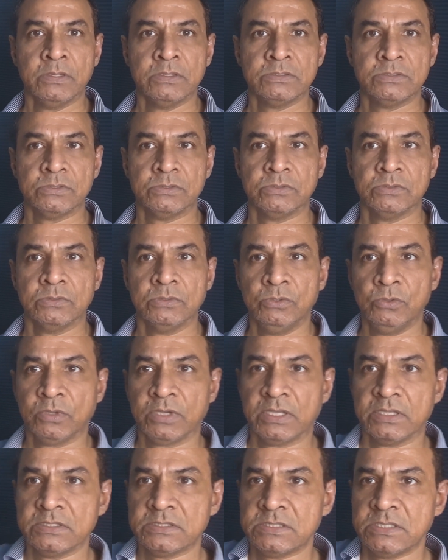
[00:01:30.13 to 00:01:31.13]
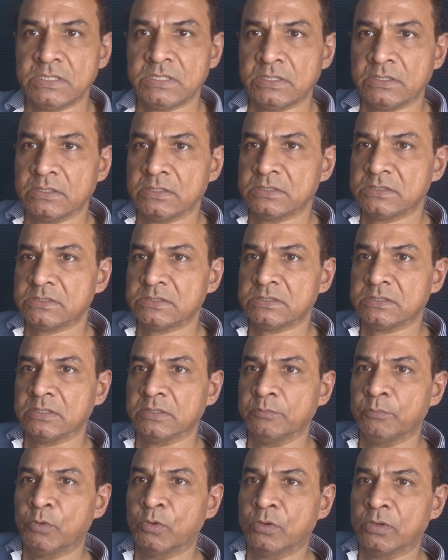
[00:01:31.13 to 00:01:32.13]
So you can see in this
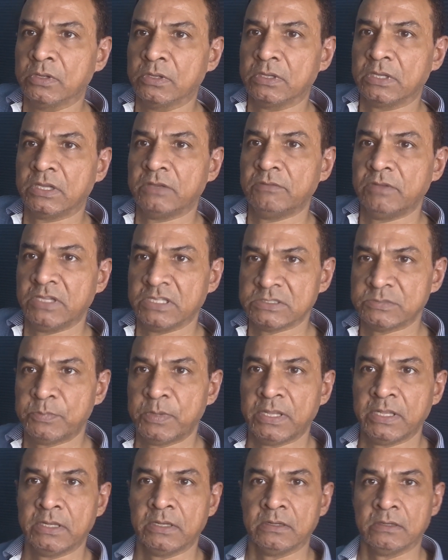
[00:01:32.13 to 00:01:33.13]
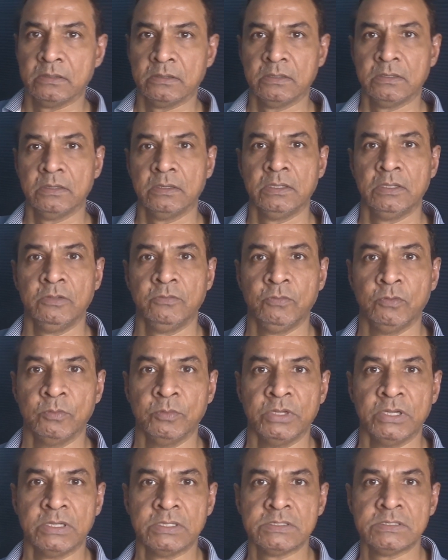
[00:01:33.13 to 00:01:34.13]
board, I will explain in a few
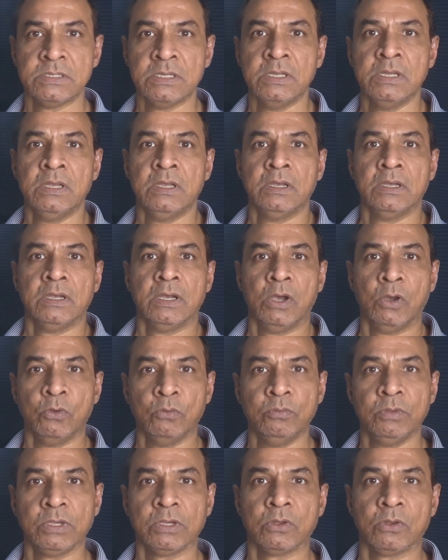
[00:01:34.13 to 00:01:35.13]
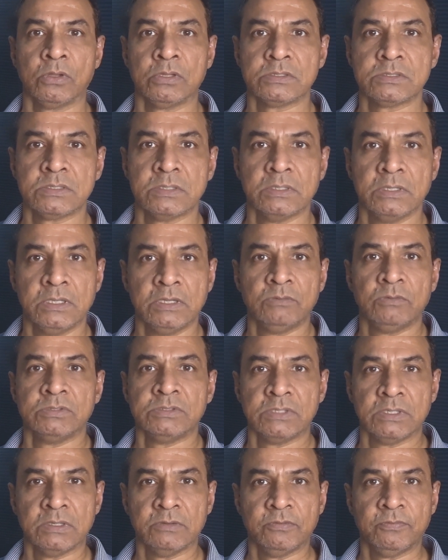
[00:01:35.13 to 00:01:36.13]
minutes how we crossed. It
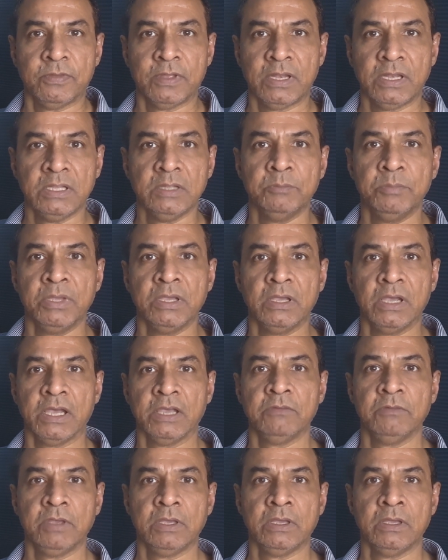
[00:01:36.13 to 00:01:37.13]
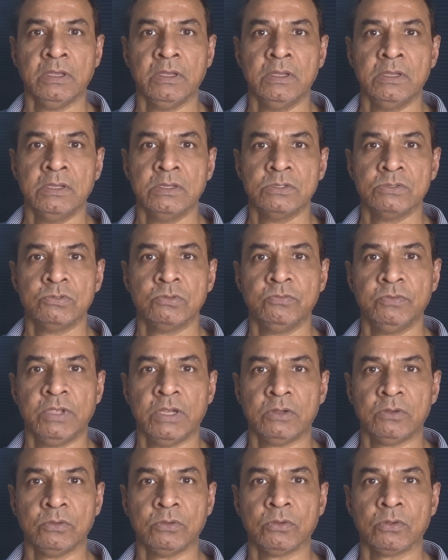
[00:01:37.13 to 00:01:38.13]
was a fairly big highway, so we
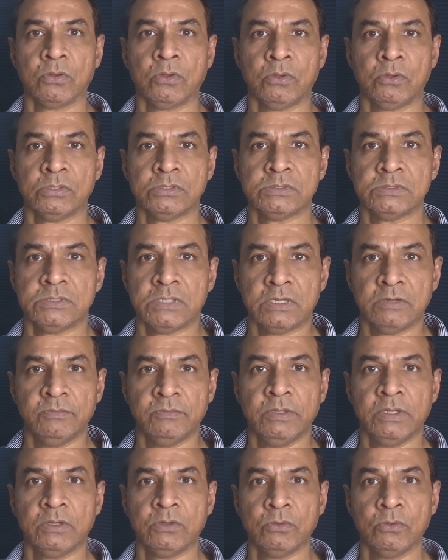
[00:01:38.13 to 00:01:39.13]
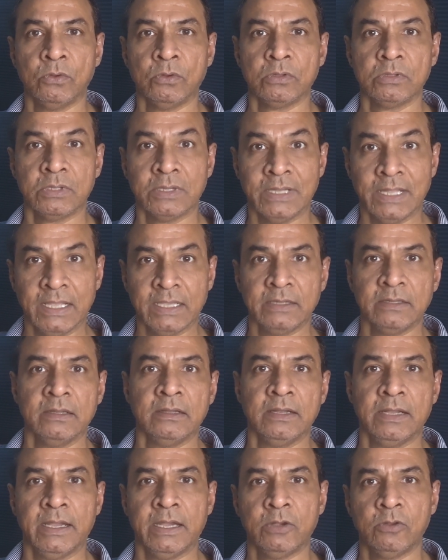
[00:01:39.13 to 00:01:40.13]
had to cross and we had to go to the
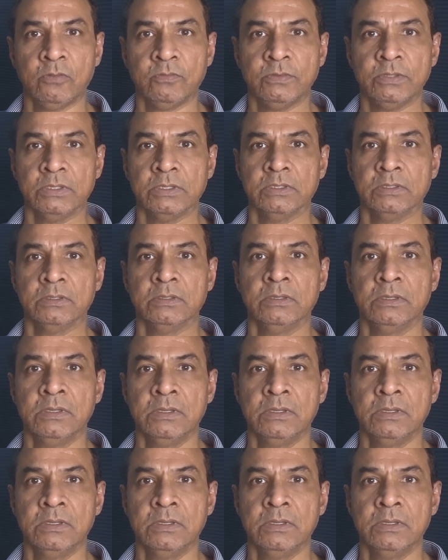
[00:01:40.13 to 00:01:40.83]
diagonal end of the